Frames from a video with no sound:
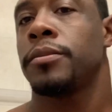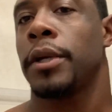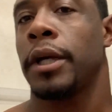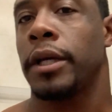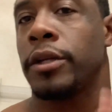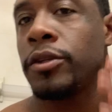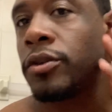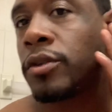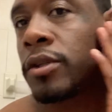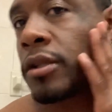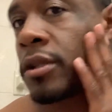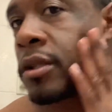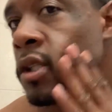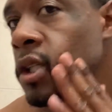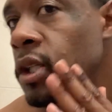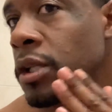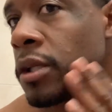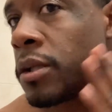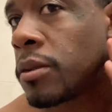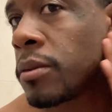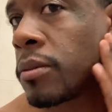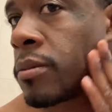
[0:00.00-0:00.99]
As you can
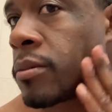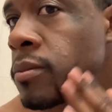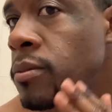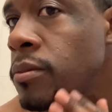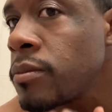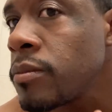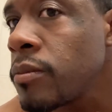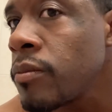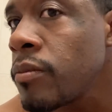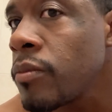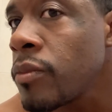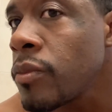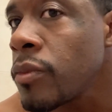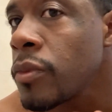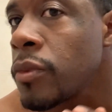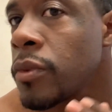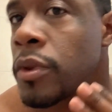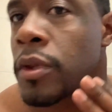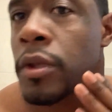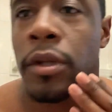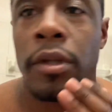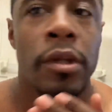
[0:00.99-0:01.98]
see,
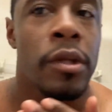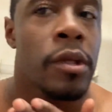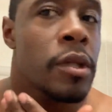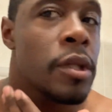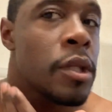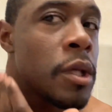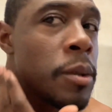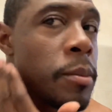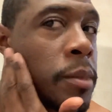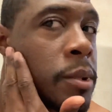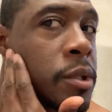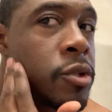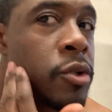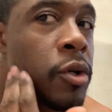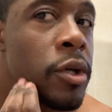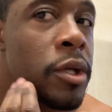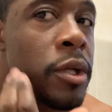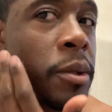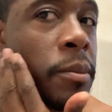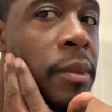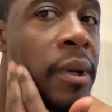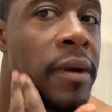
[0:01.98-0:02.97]
the
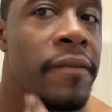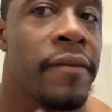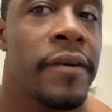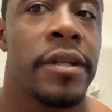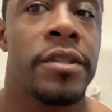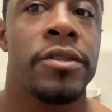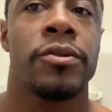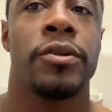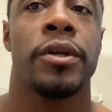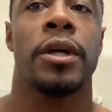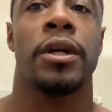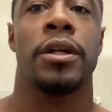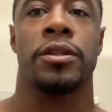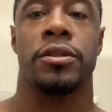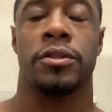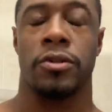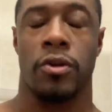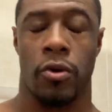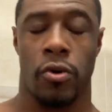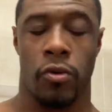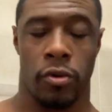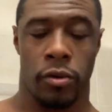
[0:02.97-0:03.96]
majority of my facial hair is
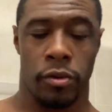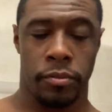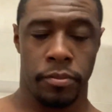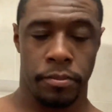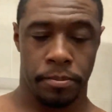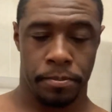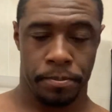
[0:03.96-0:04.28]
gone.